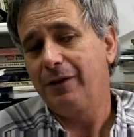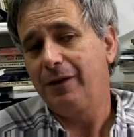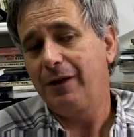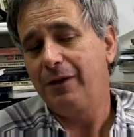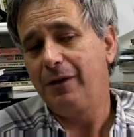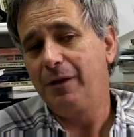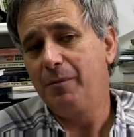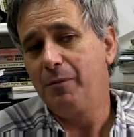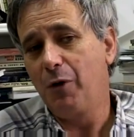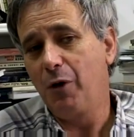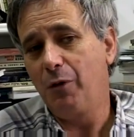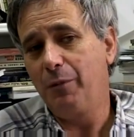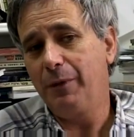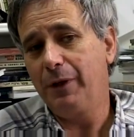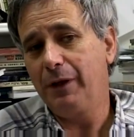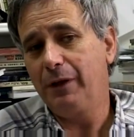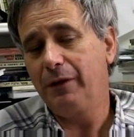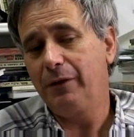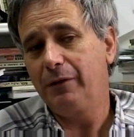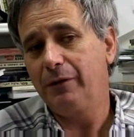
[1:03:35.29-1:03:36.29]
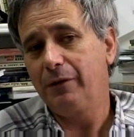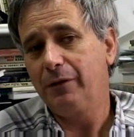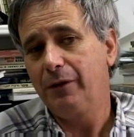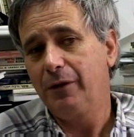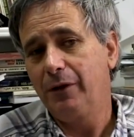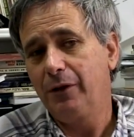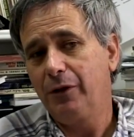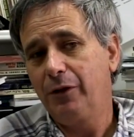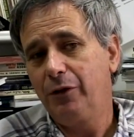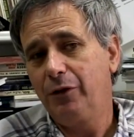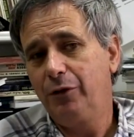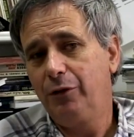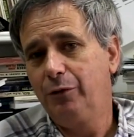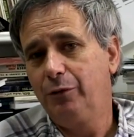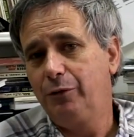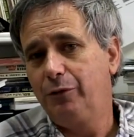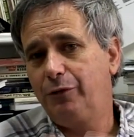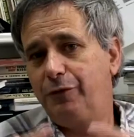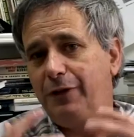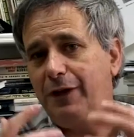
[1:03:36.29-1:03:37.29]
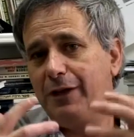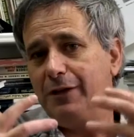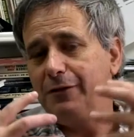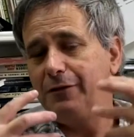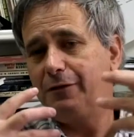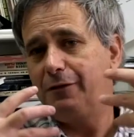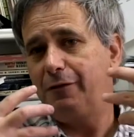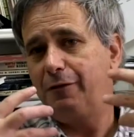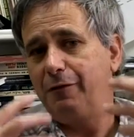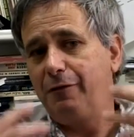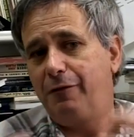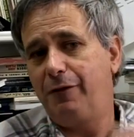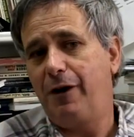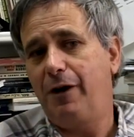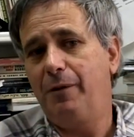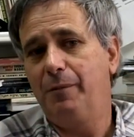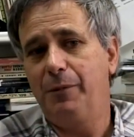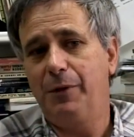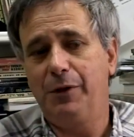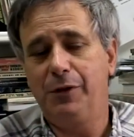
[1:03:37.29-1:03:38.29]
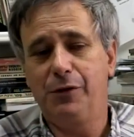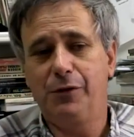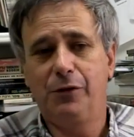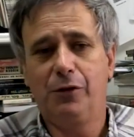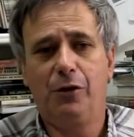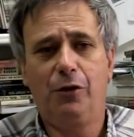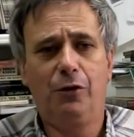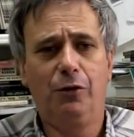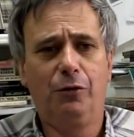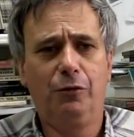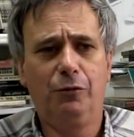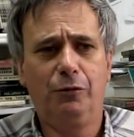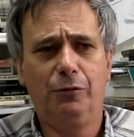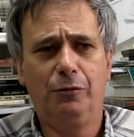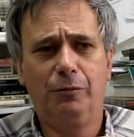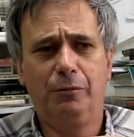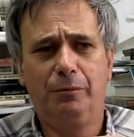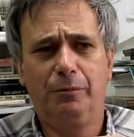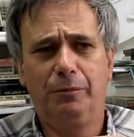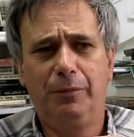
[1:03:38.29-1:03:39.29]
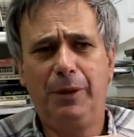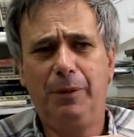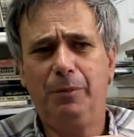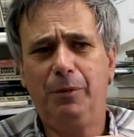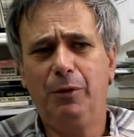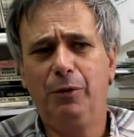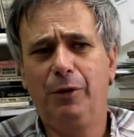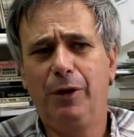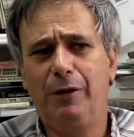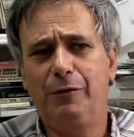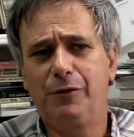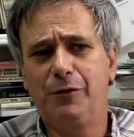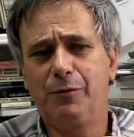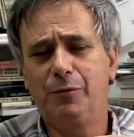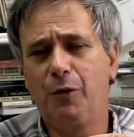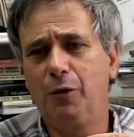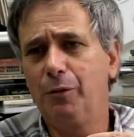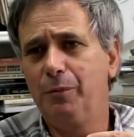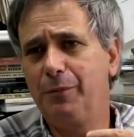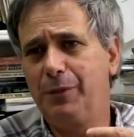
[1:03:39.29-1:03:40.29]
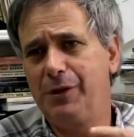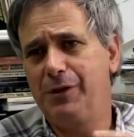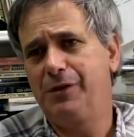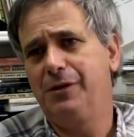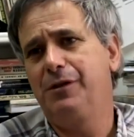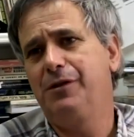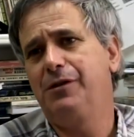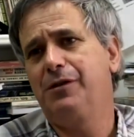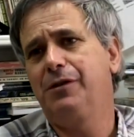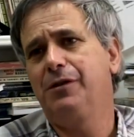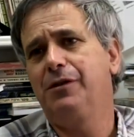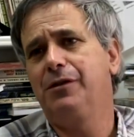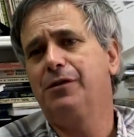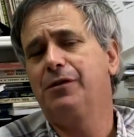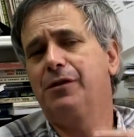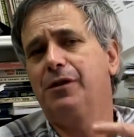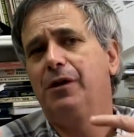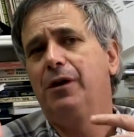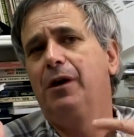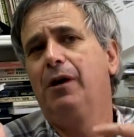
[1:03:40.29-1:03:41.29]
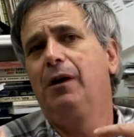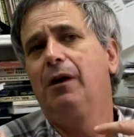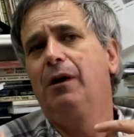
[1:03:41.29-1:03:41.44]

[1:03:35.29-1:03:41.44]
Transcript: that the moment you face farmers, or people who have small businesses,